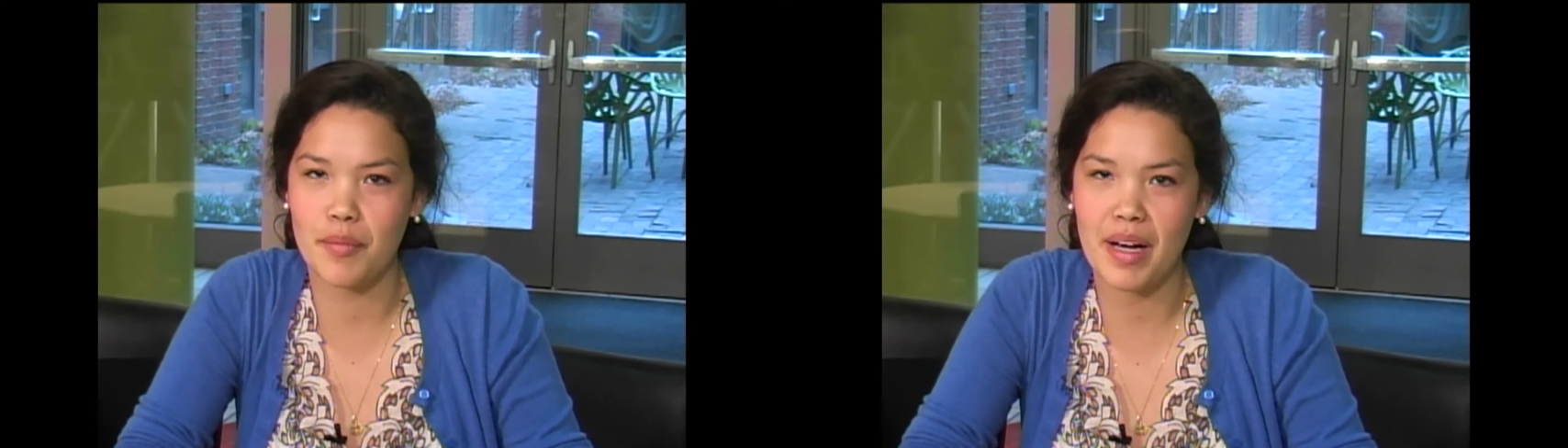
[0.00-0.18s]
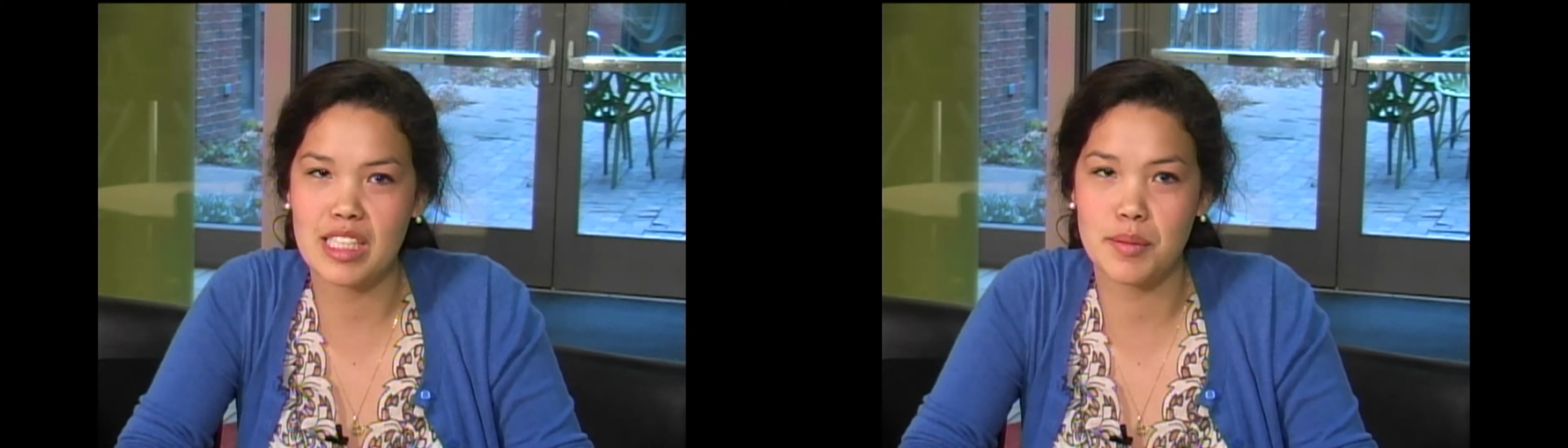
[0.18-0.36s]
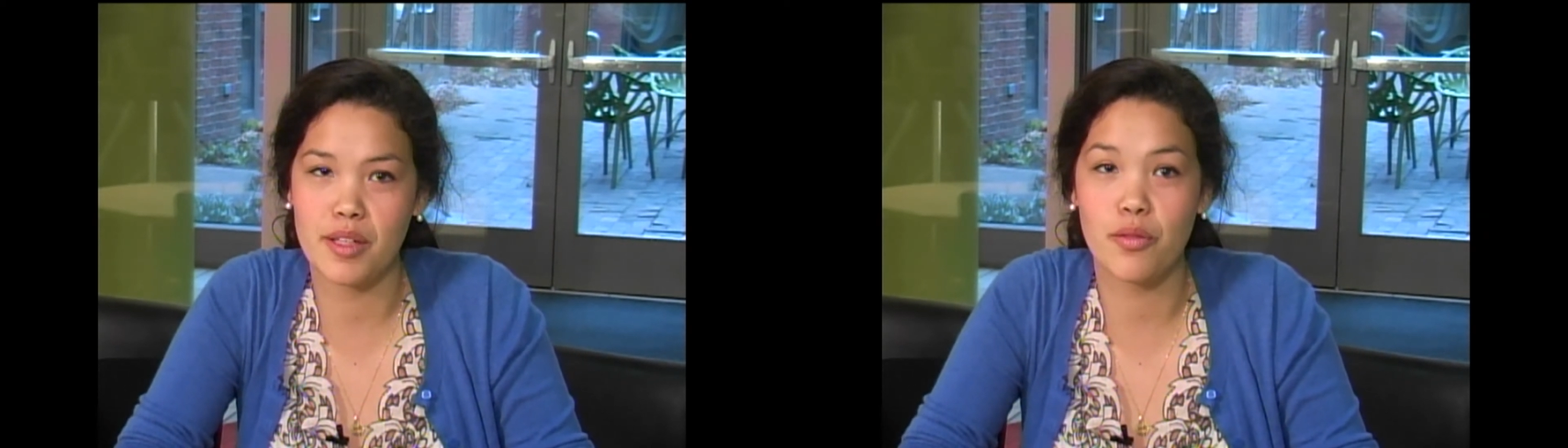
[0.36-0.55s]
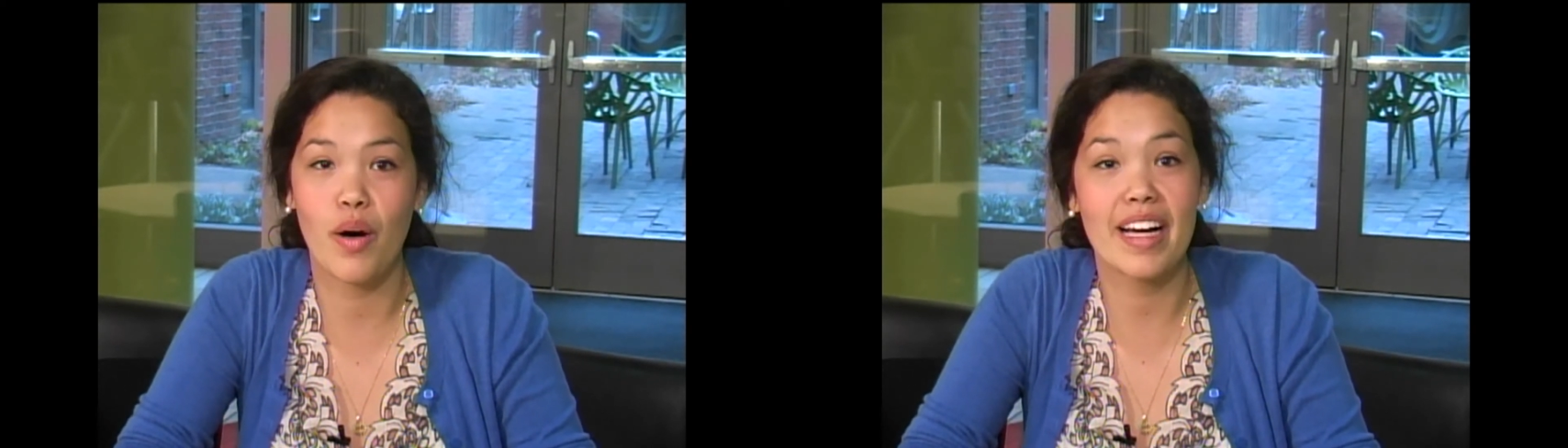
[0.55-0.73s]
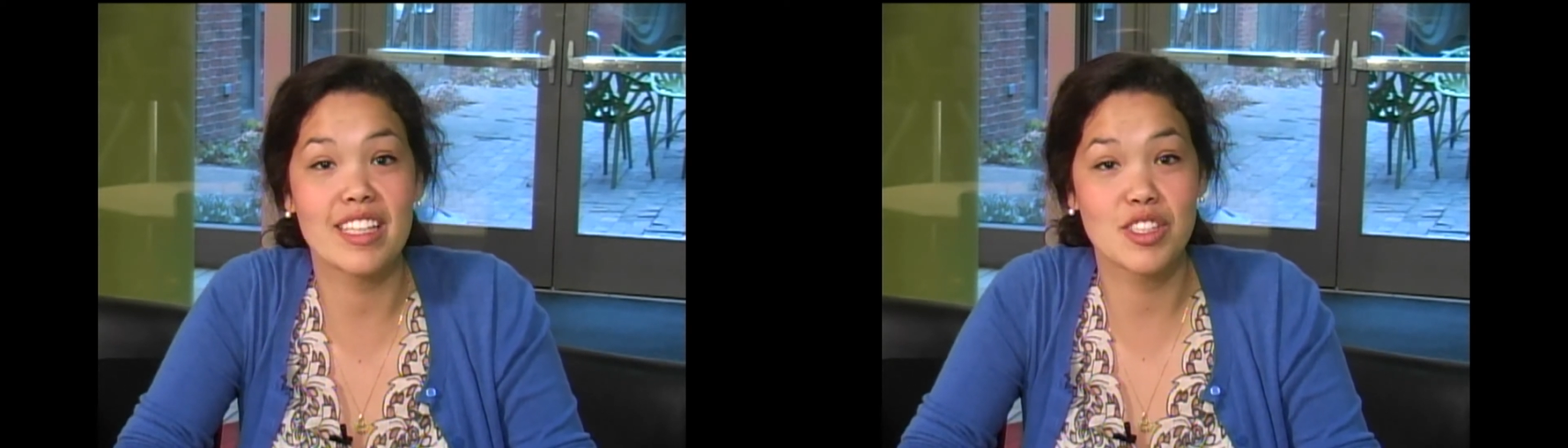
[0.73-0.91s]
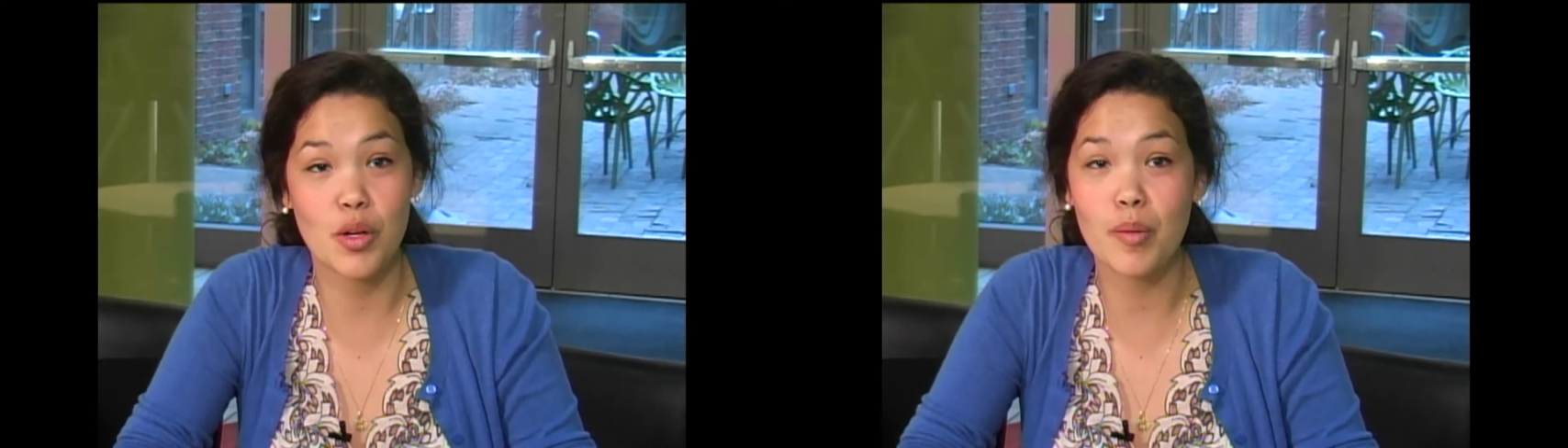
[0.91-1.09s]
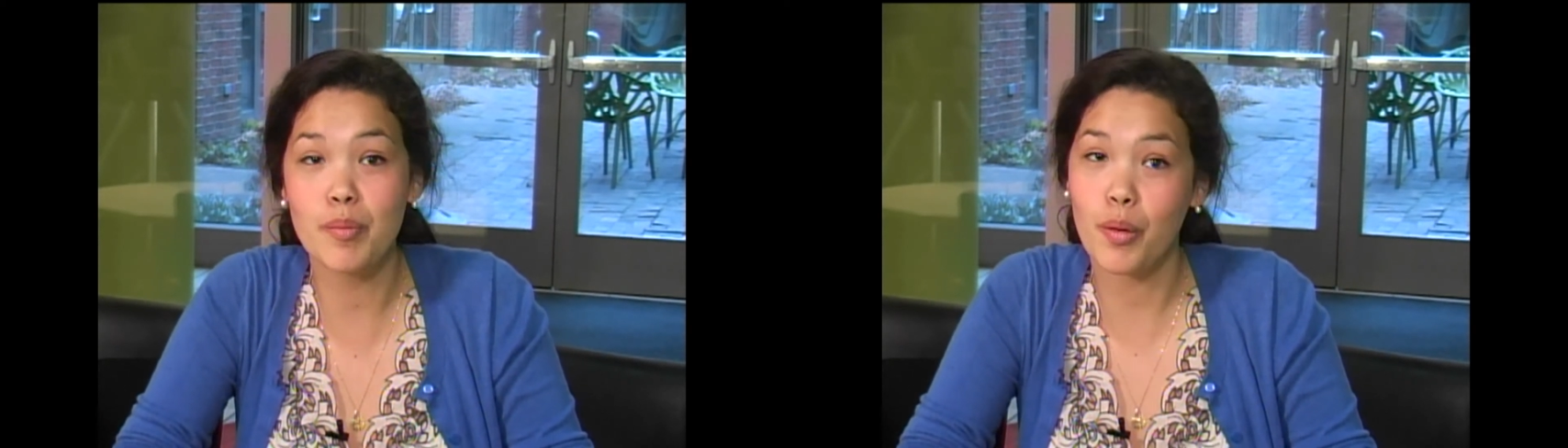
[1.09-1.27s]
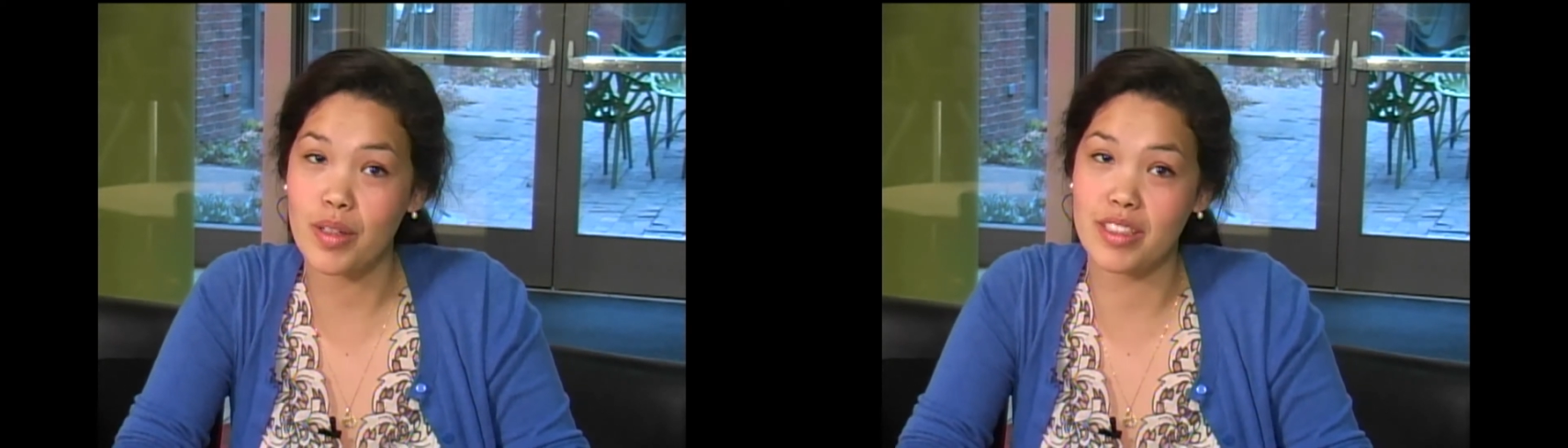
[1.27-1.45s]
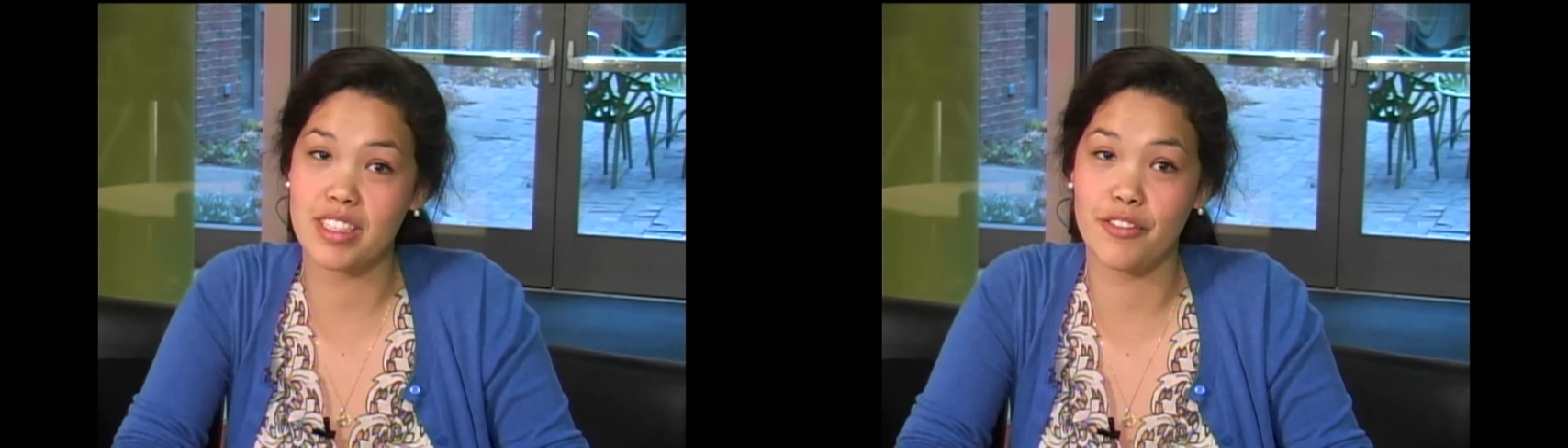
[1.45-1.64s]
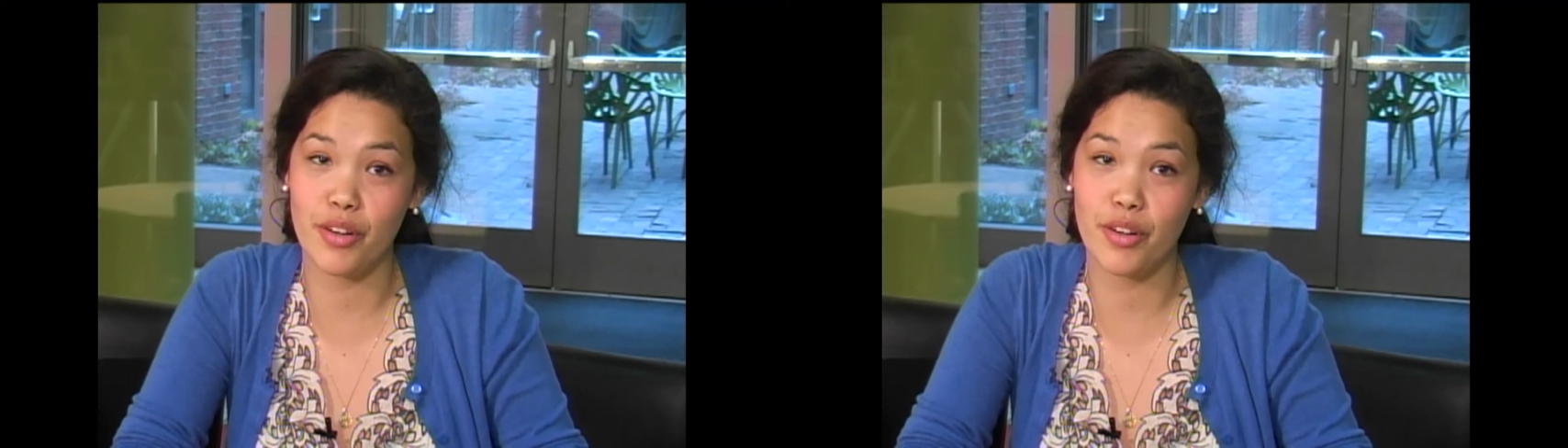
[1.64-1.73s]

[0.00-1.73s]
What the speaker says: reminds me of why it's so important to